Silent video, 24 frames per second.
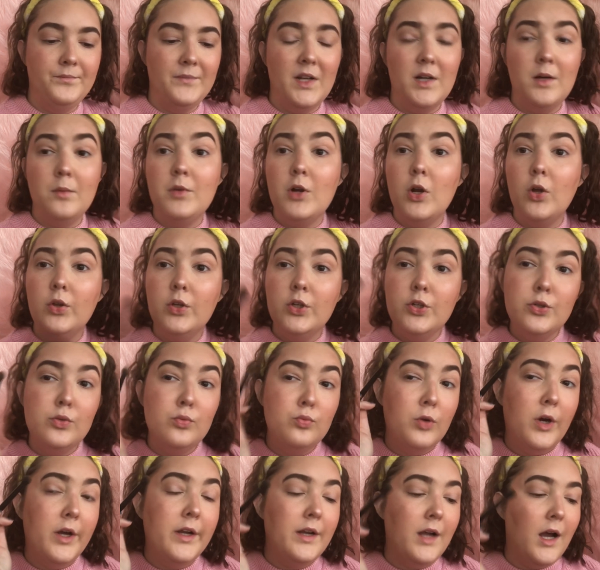And I'm gonna only do
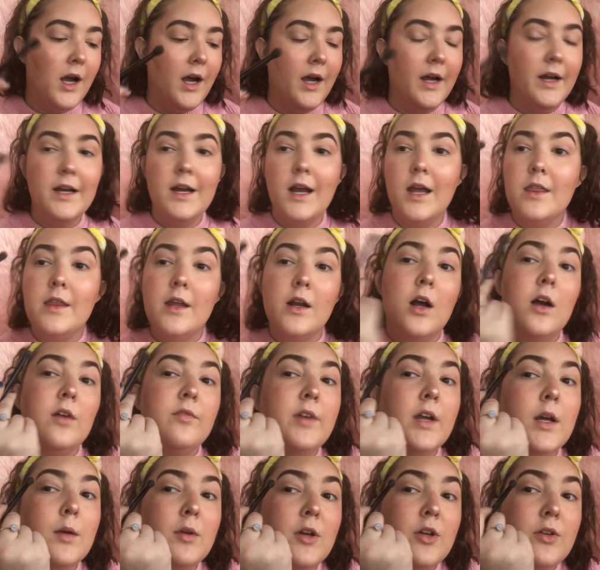one eye and then off
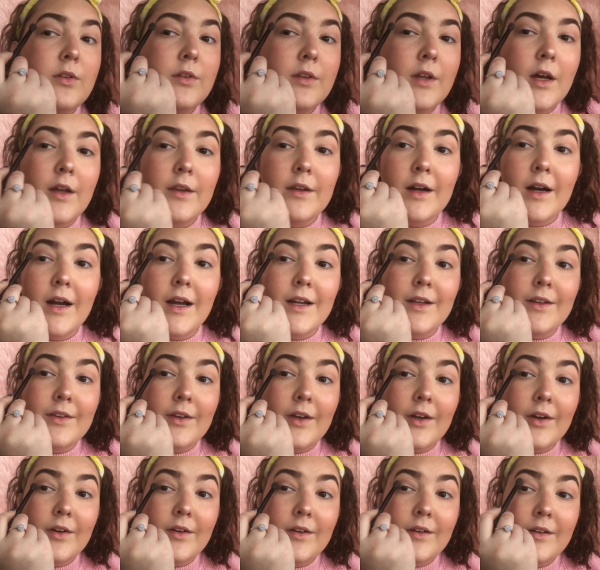camera I'll do the other eye.
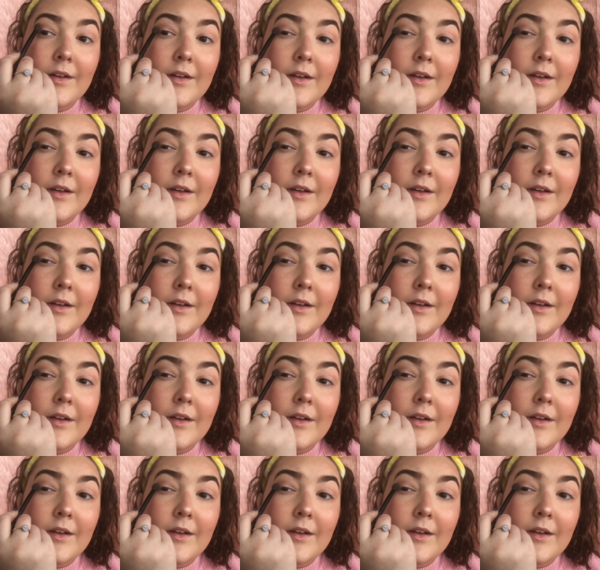So